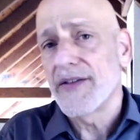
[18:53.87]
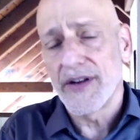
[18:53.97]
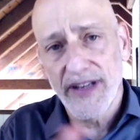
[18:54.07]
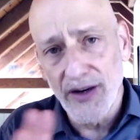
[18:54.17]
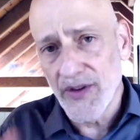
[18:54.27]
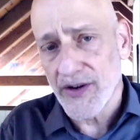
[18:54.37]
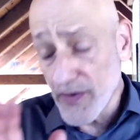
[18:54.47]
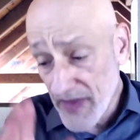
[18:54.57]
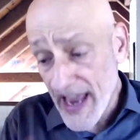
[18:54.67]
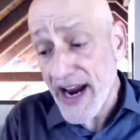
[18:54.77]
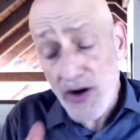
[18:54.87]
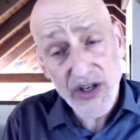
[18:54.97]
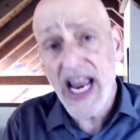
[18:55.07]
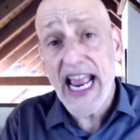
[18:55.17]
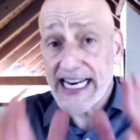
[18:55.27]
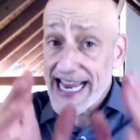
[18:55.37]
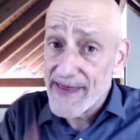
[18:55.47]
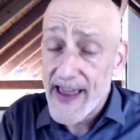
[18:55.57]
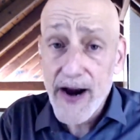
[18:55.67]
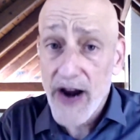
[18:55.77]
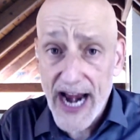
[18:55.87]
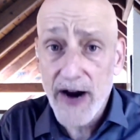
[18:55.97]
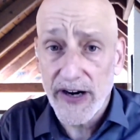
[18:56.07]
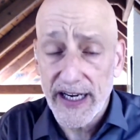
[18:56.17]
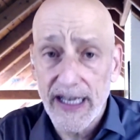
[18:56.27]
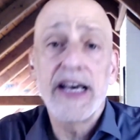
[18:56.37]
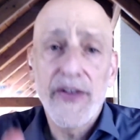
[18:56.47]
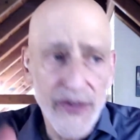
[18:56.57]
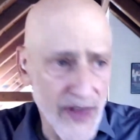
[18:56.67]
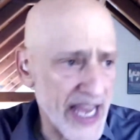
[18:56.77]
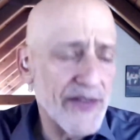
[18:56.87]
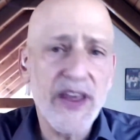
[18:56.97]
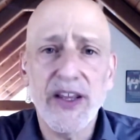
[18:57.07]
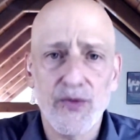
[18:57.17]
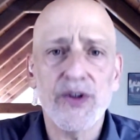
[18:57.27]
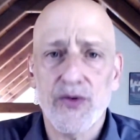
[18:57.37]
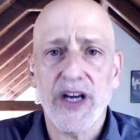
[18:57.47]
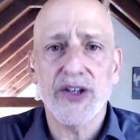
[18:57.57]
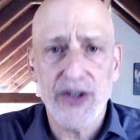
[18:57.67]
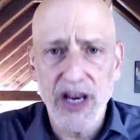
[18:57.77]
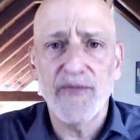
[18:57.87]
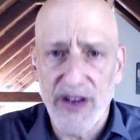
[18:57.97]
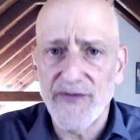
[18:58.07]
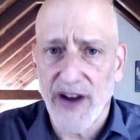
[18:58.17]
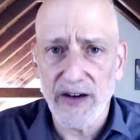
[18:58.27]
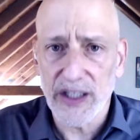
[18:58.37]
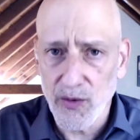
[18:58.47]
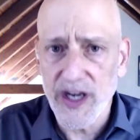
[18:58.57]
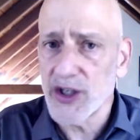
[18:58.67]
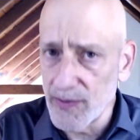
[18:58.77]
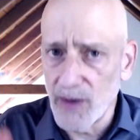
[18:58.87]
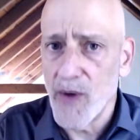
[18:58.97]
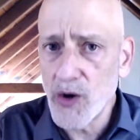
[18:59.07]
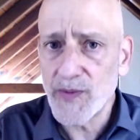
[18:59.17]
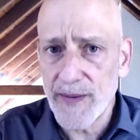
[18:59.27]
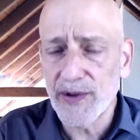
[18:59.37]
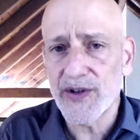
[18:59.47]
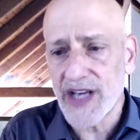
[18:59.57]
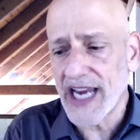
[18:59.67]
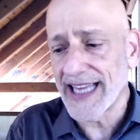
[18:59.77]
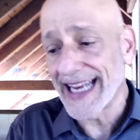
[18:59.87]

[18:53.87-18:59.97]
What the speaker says: They are saying in their area, they think the restrictions have been fairly reasonable. Most people are saying